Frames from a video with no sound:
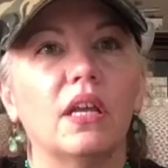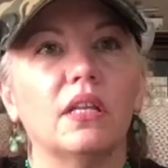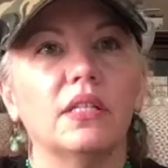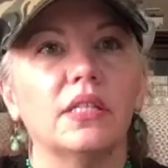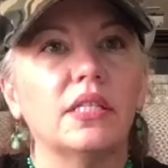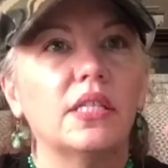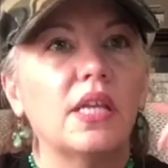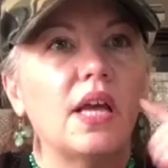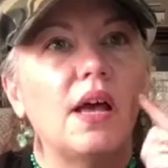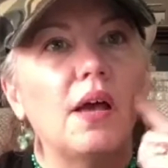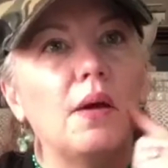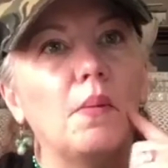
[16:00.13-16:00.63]

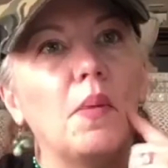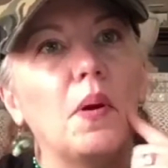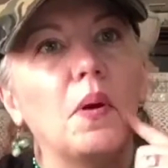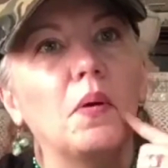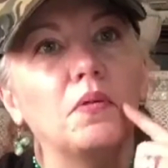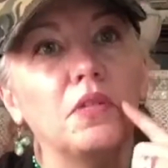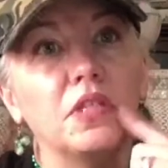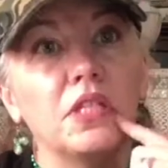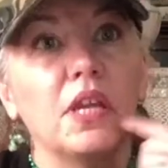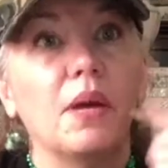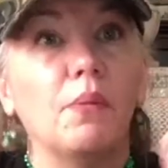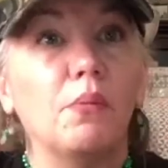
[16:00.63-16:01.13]
sub
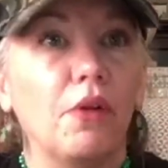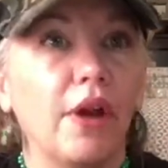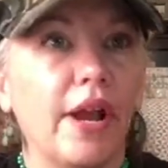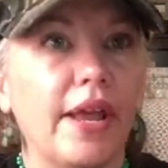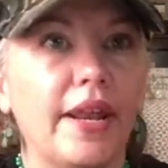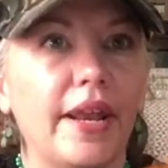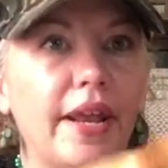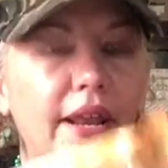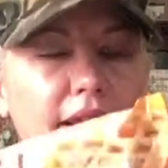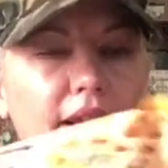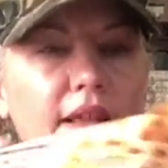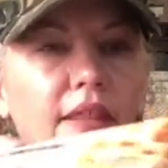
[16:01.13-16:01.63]

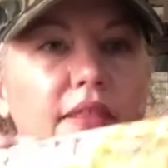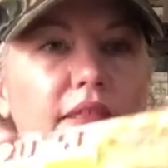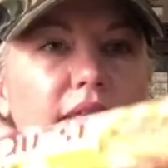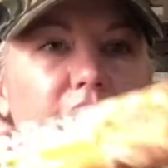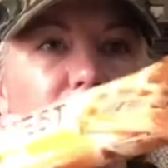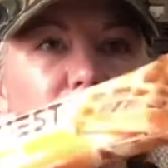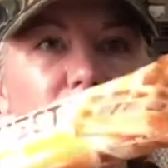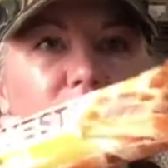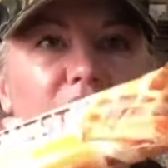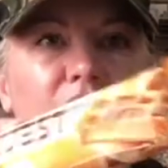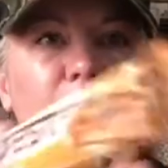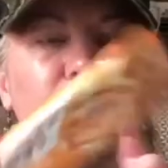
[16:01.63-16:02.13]
subreddit, and
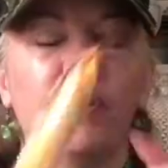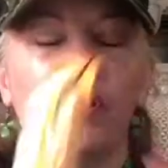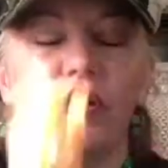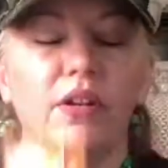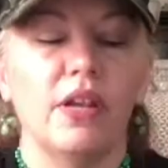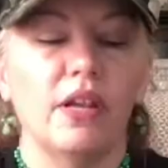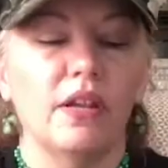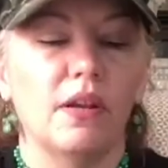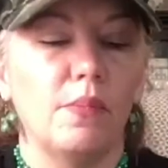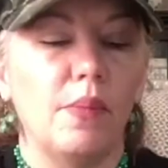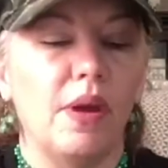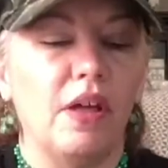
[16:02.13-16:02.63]
I found
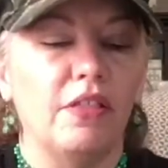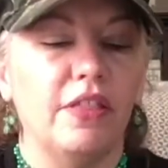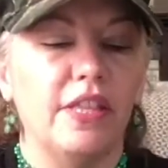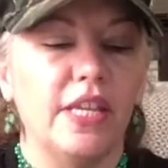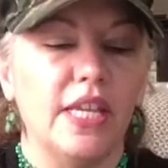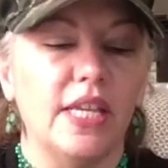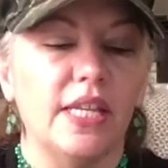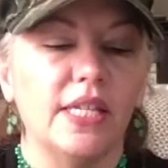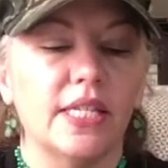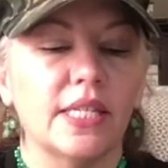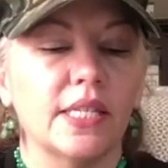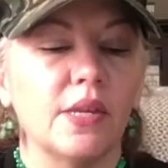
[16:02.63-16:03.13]
out about
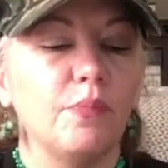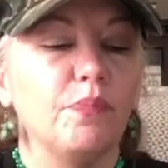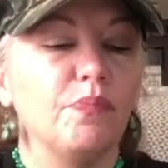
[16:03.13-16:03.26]
these.